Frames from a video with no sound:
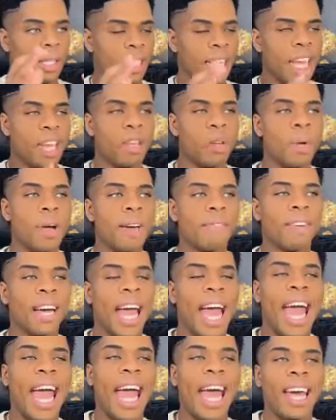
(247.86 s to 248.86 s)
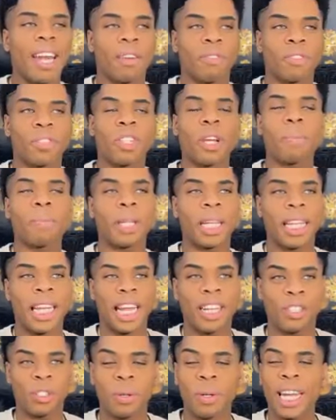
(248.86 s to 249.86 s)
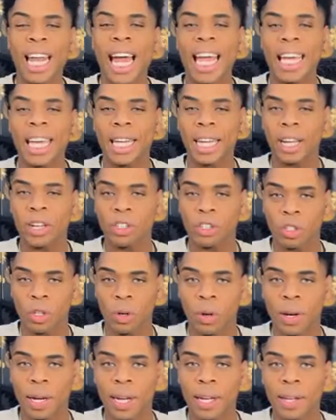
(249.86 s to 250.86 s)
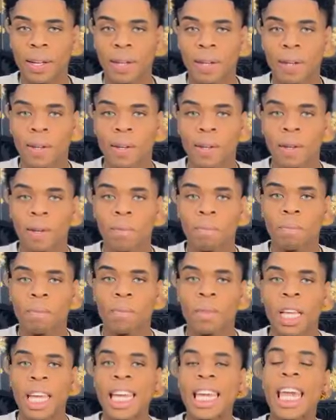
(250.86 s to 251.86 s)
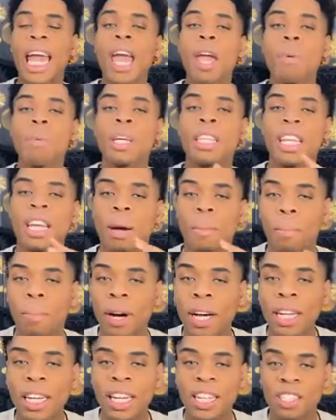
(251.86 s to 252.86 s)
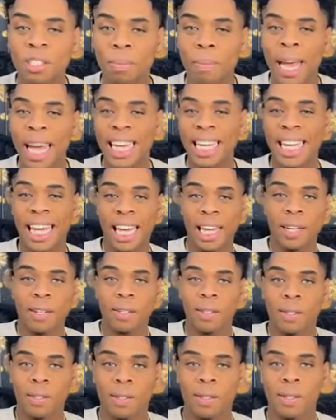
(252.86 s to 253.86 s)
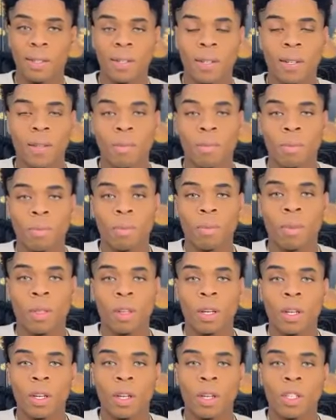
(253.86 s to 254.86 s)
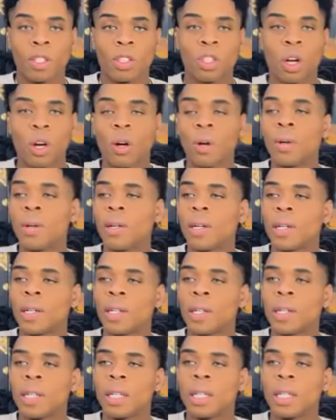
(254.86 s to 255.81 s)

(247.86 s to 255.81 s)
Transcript: than you ever had of something that you like and enjoy. He came with the abundance mandate. So